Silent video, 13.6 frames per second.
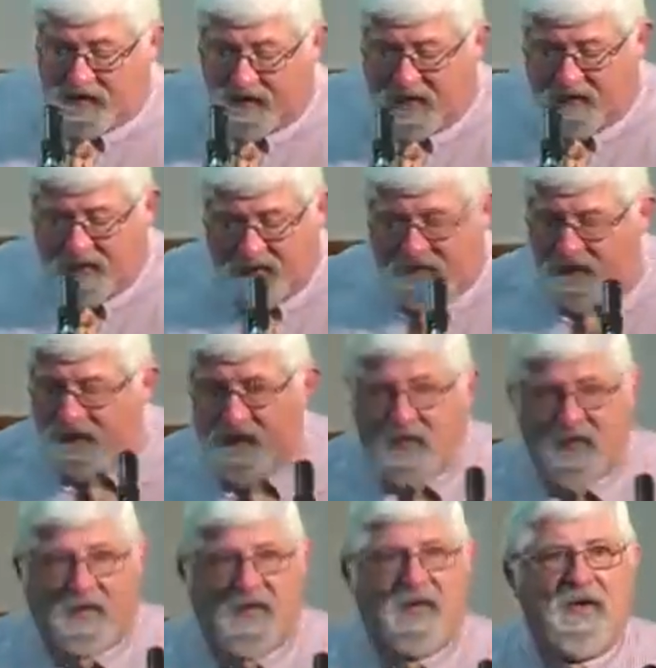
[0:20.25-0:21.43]
that reference
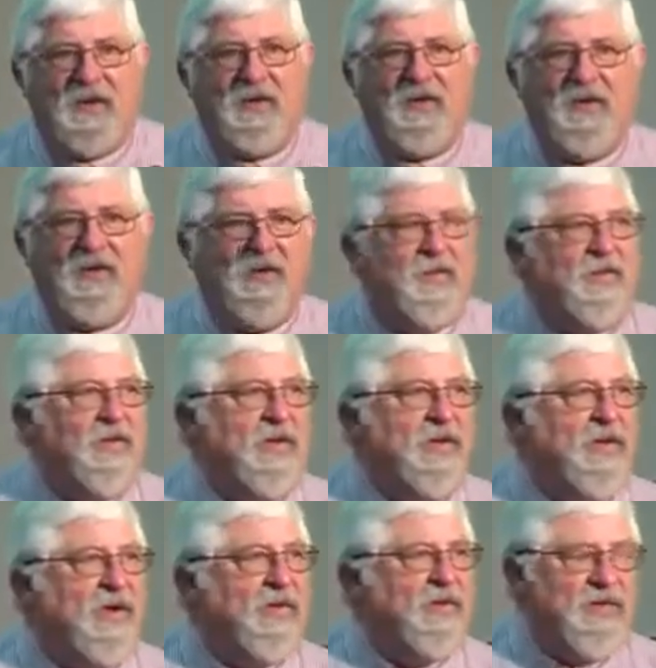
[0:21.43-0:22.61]
is, then you
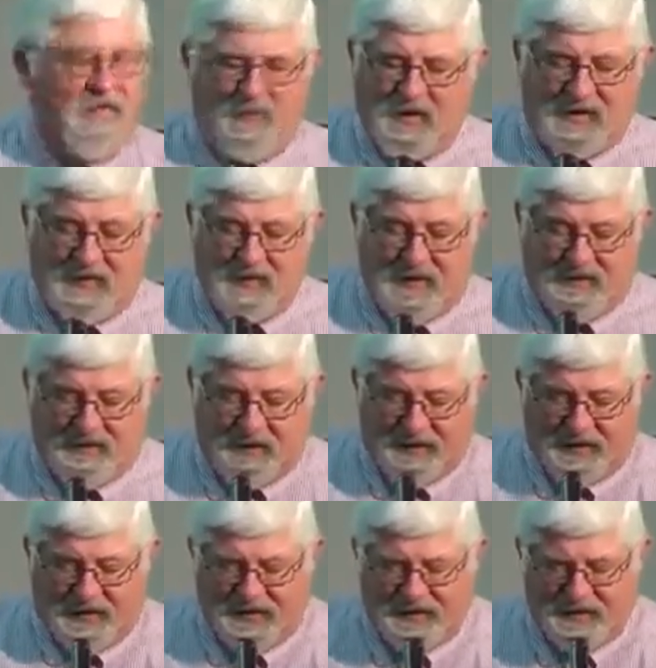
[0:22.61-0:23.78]
know it, but it's not
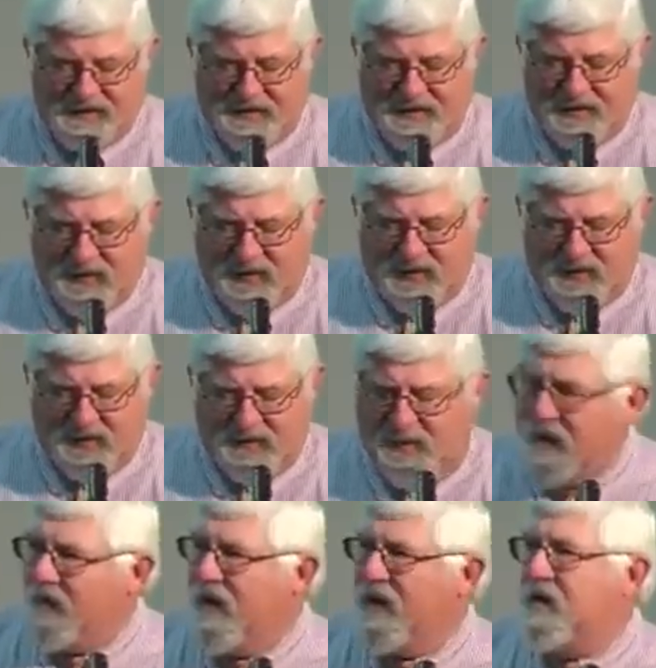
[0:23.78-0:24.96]
funny necessarily, but it could
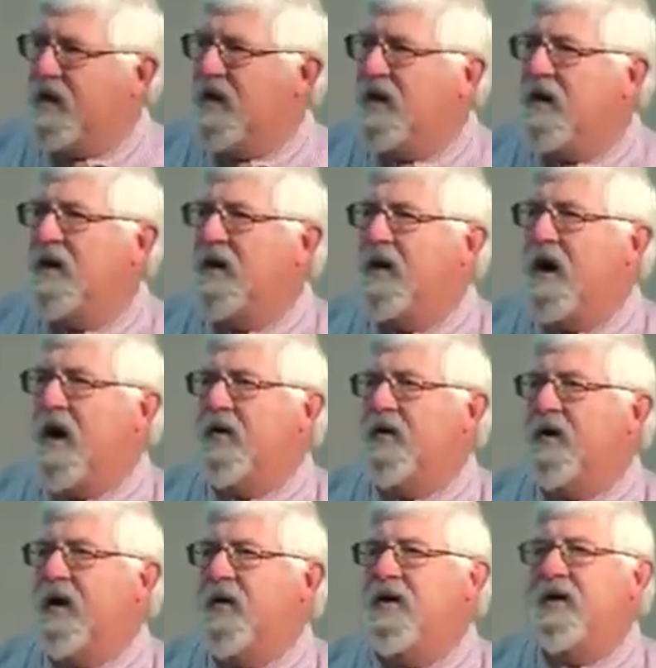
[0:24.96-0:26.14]
be maybe. I don't
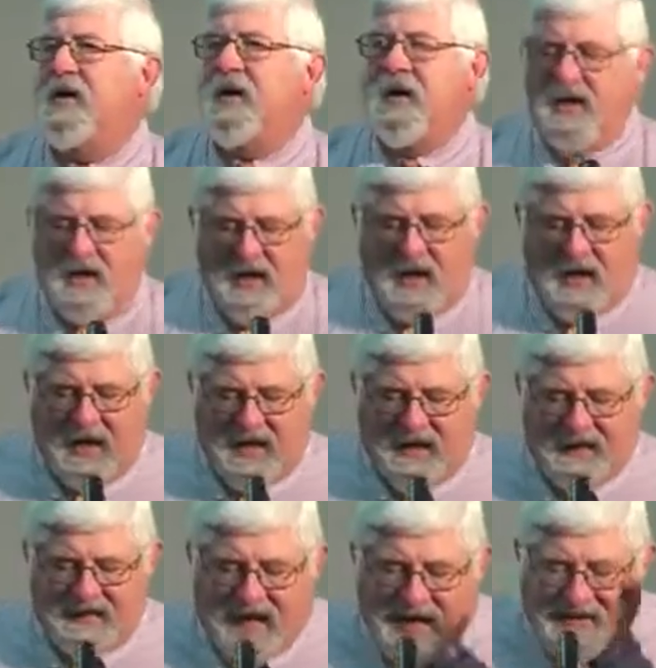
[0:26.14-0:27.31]
know.
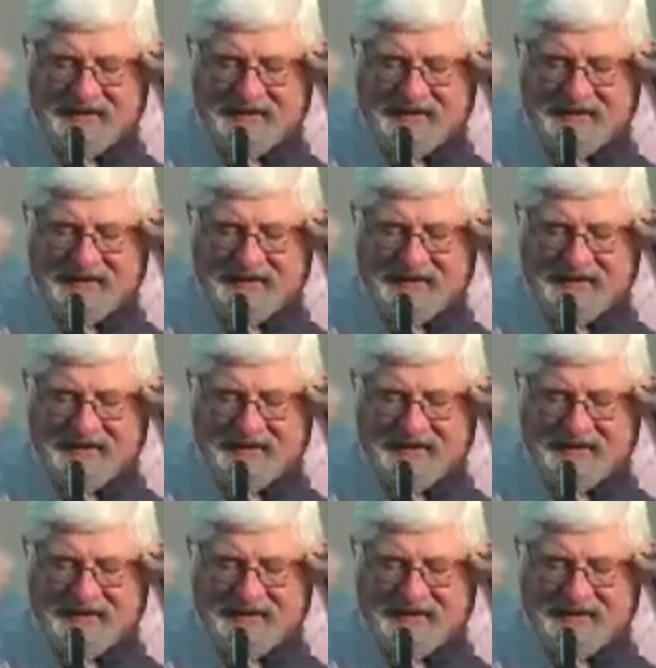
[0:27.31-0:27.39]
Tax